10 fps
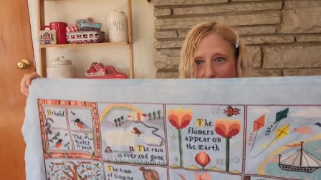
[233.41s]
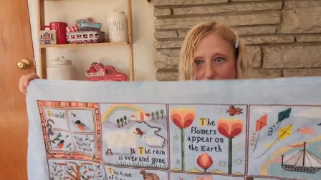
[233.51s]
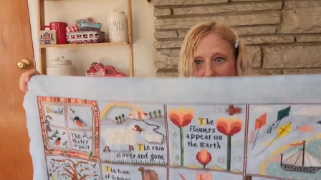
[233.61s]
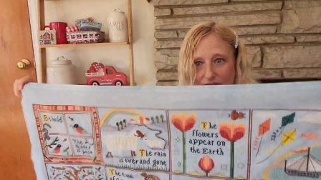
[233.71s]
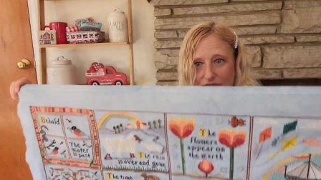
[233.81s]
I'm
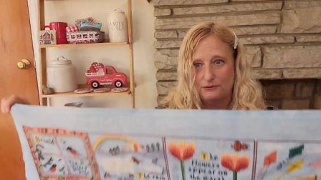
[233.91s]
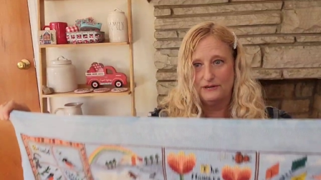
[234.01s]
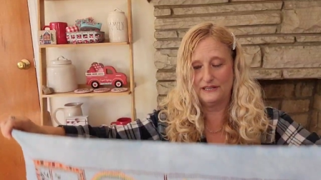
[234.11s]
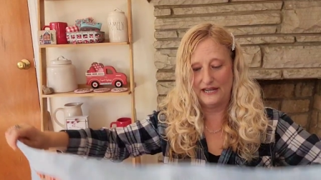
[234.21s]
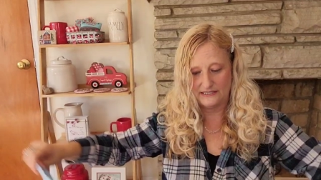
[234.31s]
not
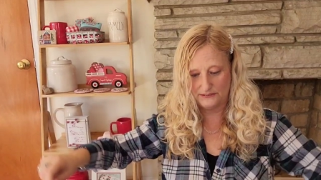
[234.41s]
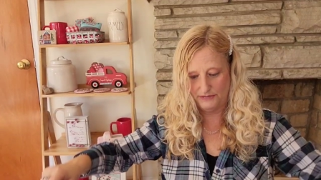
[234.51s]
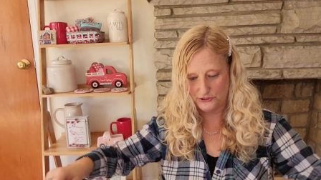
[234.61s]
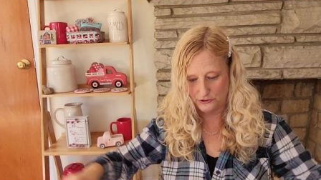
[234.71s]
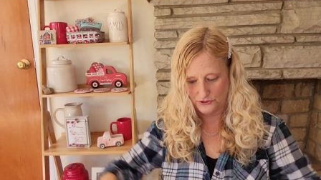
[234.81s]
doing that
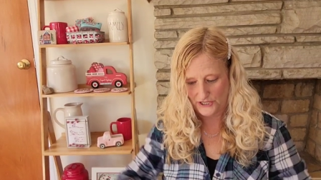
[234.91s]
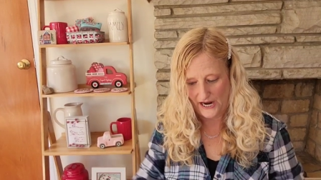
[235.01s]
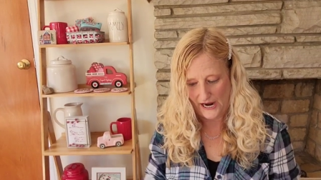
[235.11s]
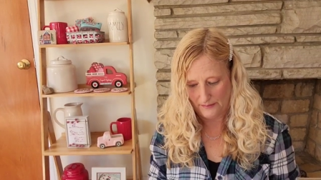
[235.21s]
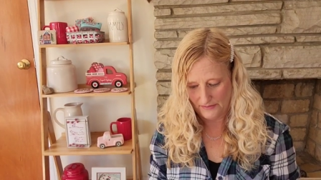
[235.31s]
special
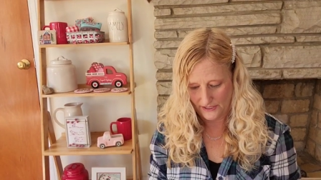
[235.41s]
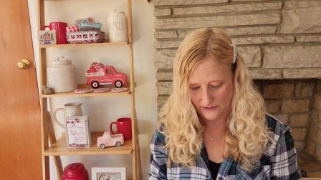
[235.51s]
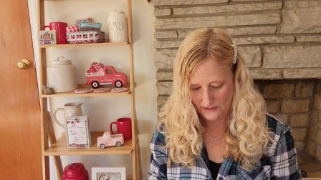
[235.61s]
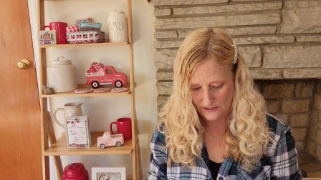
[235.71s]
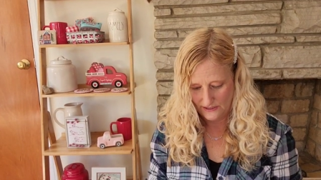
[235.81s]
top, and
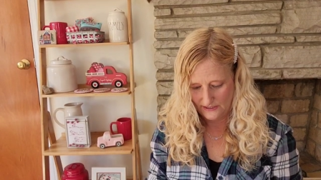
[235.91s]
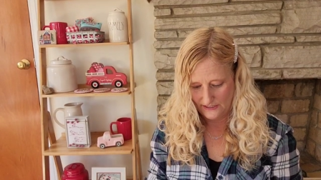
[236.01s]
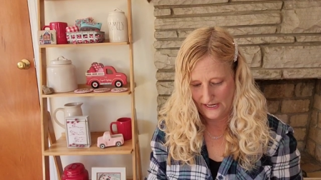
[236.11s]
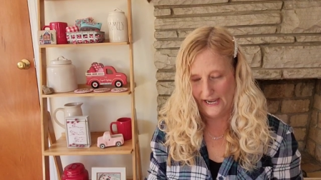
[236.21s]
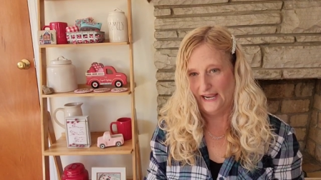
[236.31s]

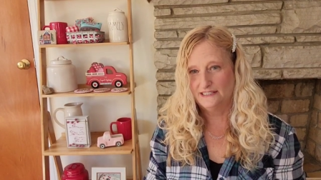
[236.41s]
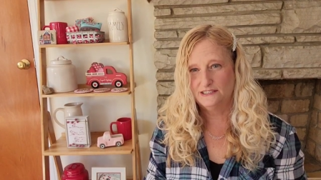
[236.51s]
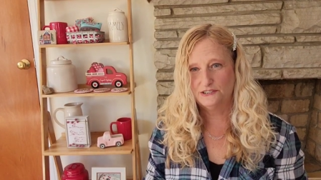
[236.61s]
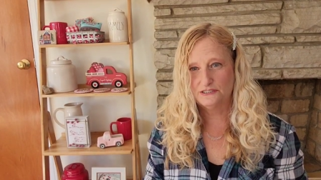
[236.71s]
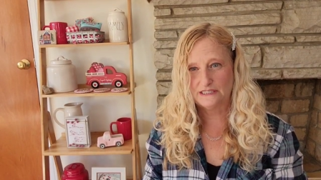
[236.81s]
I had to
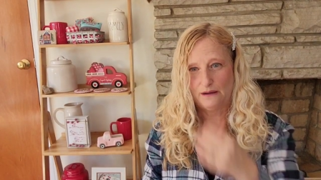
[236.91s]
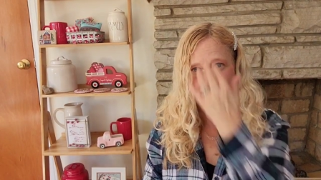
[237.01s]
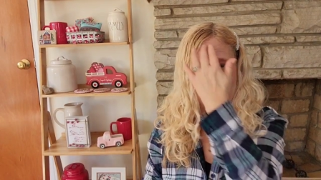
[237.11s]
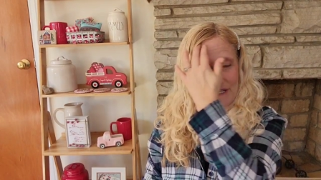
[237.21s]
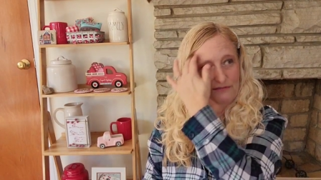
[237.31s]
do
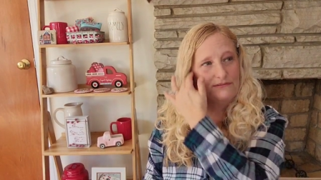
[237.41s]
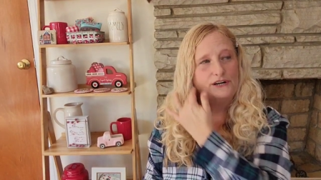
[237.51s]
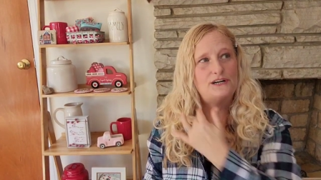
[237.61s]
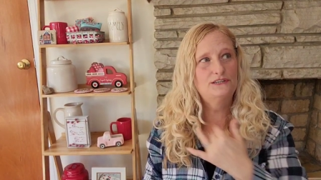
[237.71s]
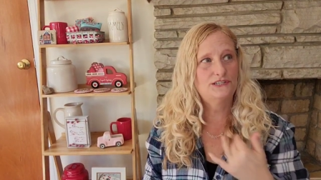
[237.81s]
something
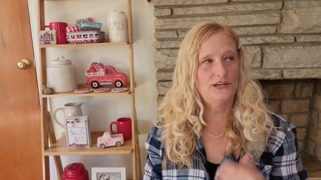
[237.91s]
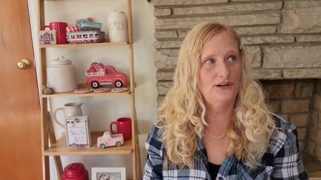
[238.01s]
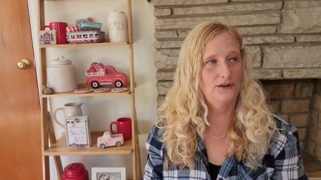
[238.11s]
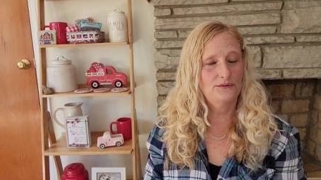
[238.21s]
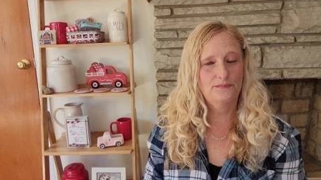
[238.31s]
different to
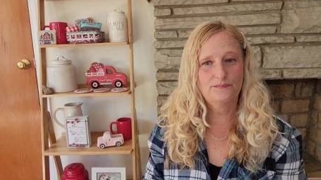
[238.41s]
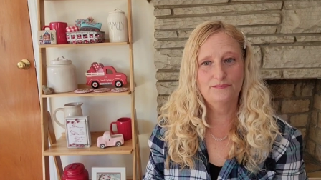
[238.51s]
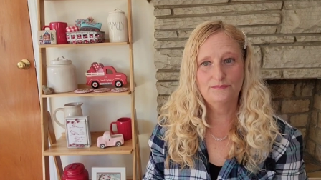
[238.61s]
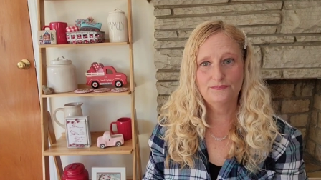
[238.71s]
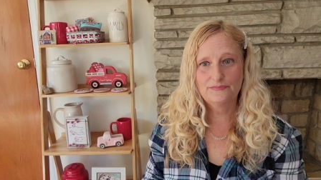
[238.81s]

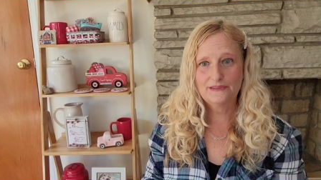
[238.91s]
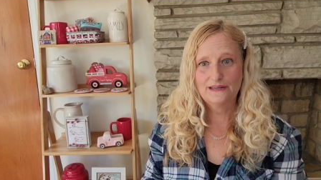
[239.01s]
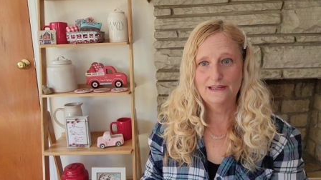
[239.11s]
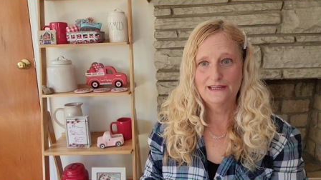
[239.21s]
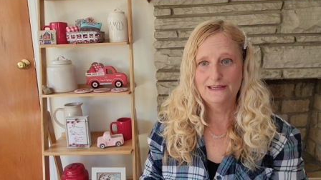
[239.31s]

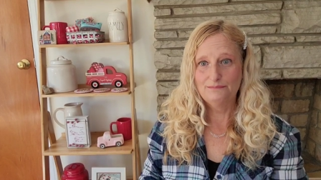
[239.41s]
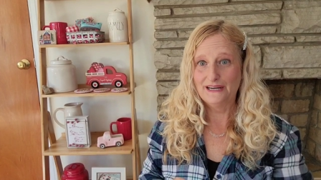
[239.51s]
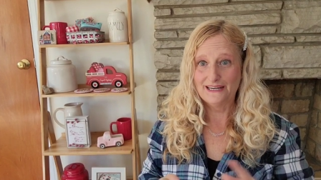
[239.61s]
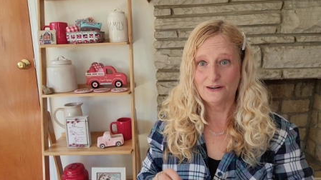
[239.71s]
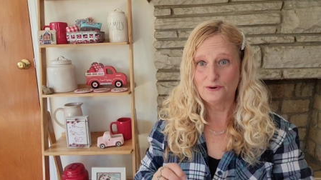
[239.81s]

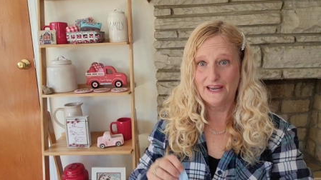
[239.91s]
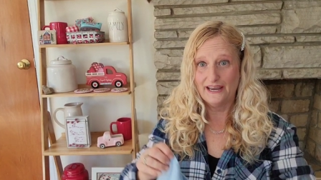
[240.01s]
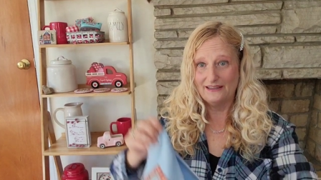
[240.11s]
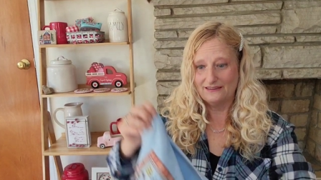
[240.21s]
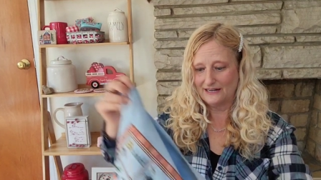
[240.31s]
make it
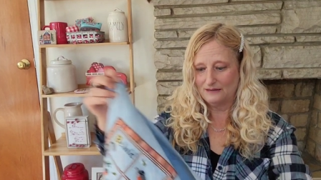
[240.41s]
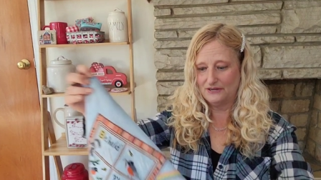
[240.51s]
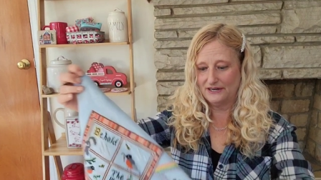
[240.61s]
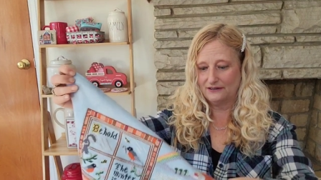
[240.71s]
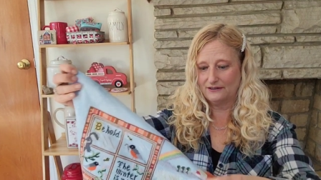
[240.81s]
okay that I'm
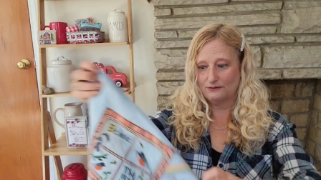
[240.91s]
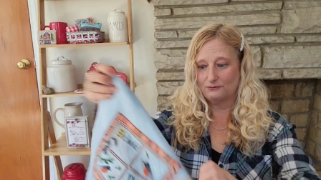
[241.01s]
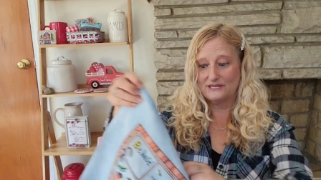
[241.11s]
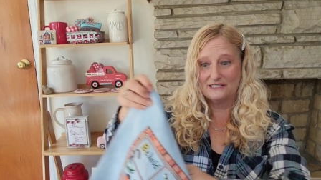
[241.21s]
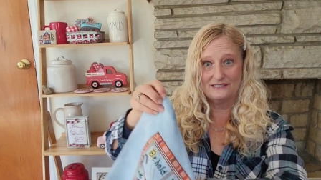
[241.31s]
like
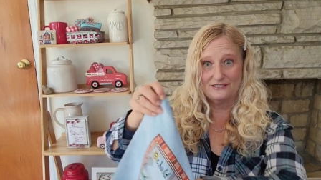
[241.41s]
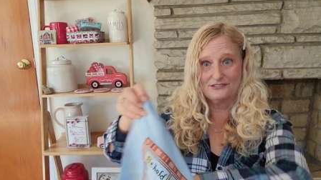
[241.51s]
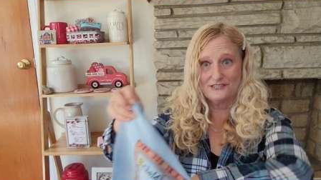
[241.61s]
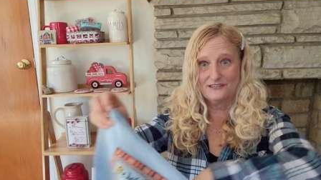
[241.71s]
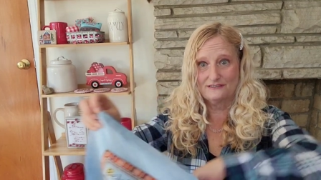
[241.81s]

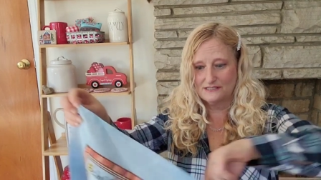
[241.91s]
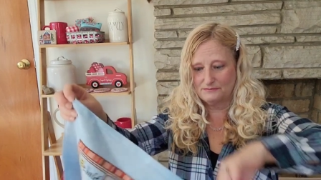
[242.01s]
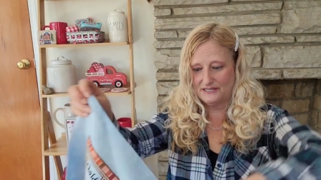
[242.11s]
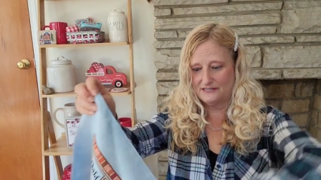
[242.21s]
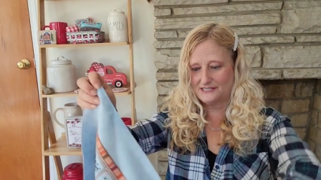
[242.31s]
restitching this
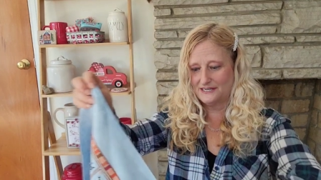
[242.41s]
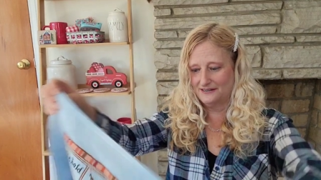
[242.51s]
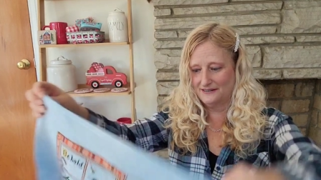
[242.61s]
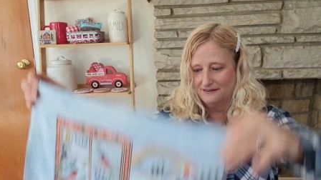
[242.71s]
piece.